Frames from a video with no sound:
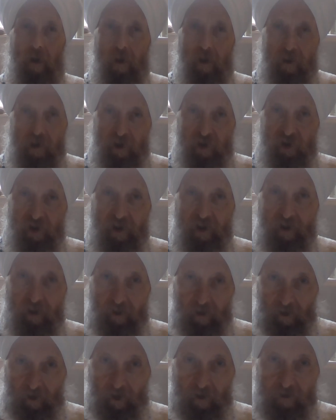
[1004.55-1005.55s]
initiate
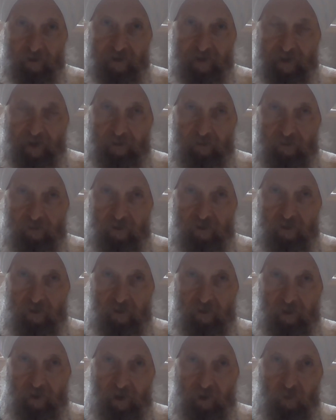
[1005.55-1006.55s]
ourselves,
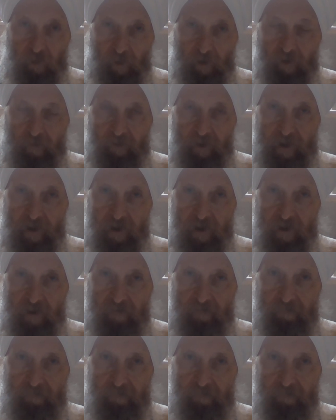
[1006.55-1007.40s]
each one of us.